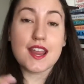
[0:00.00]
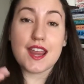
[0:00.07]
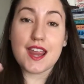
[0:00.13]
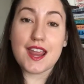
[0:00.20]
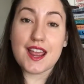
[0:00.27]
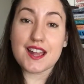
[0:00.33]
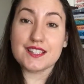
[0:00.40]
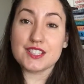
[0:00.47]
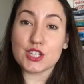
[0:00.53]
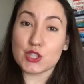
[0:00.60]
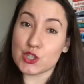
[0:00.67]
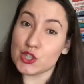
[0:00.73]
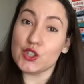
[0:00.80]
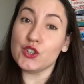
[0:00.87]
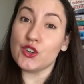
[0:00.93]
And
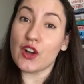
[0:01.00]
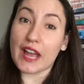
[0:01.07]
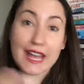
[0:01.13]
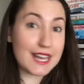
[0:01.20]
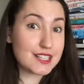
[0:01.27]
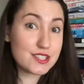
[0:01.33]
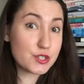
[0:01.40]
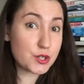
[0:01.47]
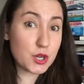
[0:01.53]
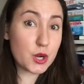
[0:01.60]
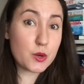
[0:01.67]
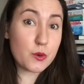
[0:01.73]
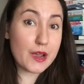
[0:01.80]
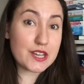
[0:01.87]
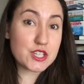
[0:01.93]
to answer your
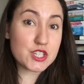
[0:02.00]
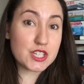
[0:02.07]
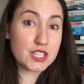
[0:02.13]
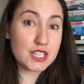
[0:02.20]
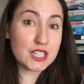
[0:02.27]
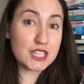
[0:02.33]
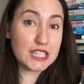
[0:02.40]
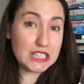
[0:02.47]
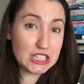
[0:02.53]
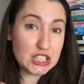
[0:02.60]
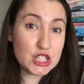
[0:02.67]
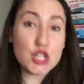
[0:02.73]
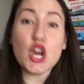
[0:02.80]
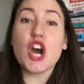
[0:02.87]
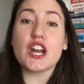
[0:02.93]
question,
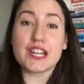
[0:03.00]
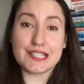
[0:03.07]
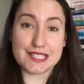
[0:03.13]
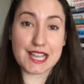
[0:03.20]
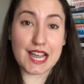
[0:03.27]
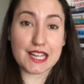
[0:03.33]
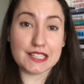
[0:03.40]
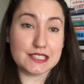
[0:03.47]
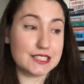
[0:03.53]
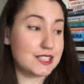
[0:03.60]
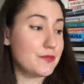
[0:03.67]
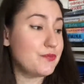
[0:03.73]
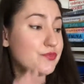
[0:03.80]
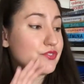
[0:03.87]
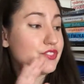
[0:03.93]
not
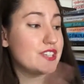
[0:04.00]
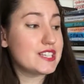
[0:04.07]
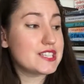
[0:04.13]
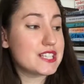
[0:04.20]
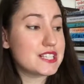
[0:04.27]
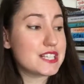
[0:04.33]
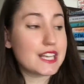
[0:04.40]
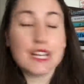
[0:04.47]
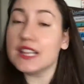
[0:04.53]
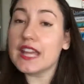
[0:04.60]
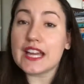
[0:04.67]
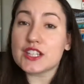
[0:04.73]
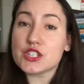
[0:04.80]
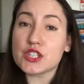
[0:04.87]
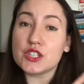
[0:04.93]
exactly. This is a
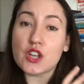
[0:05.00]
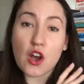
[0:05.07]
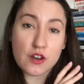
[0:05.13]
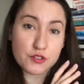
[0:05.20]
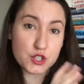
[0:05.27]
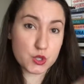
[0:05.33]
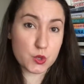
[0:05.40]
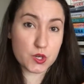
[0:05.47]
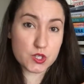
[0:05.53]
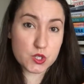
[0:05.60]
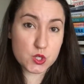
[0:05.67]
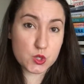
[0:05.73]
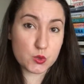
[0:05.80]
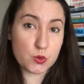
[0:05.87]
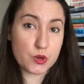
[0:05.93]
collection of short
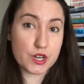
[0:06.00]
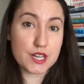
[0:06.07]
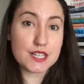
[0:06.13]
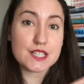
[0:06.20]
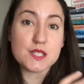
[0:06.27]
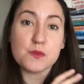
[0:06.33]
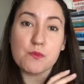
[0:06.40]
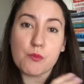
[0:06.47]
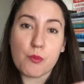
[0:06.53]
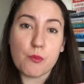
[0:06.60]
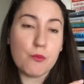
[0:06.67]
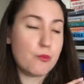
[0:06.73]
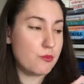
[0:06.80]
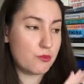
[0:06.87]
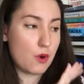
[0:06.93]
stories,
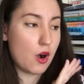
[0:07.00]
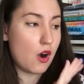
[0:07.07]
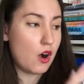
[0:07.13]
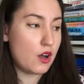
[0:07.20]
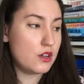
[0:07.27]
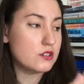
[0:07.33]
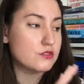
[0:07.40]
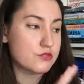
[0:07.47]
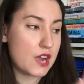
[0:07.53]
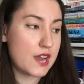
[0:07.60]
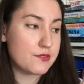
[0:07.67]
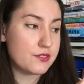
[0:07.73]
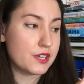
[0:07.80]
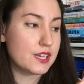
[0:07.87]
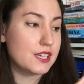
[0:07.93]
all
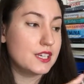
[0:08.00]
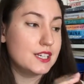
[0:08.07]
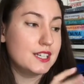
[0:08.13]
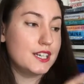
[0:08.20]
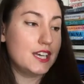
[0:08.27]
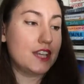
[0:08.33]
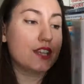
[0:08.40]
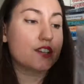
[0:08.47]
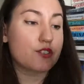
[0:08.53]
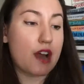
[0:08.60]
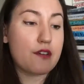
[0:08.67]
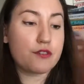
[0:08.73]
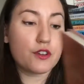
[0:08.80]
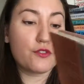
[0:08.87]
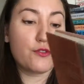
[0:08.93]
graphic, in the
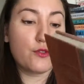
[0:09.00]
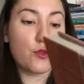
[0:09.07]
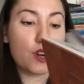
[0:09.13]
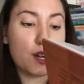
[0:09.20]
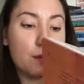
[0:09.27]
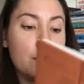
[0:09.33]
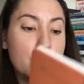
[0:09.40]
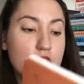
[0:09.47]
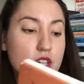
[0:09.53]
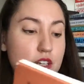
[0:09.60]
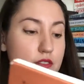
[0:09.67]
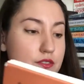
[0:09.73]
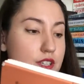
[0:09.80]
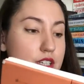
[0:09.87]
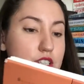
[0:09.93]
graphic form.
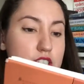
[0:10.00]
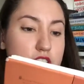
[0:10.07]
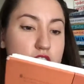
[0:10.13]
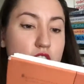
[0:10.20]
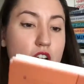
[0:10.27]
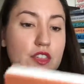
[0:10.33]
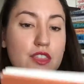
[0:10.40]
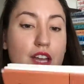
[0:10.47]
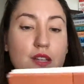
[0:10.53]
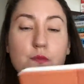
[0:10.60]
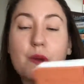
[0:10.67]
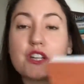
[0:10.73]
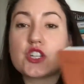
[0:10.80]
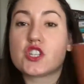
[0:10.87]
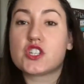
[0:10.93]
There is not that
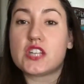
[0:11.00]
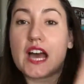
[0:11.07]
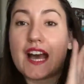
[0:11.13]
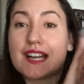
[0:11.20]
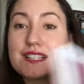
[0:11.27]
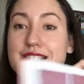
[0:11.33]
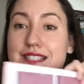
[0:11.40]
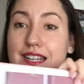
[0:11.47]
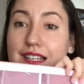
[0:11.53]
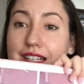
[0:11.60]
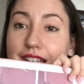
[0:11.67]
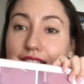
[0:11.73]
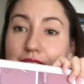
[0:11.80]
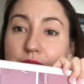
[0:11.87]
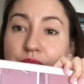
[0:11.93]
much text in
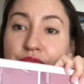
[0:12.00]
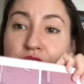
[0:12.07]
it.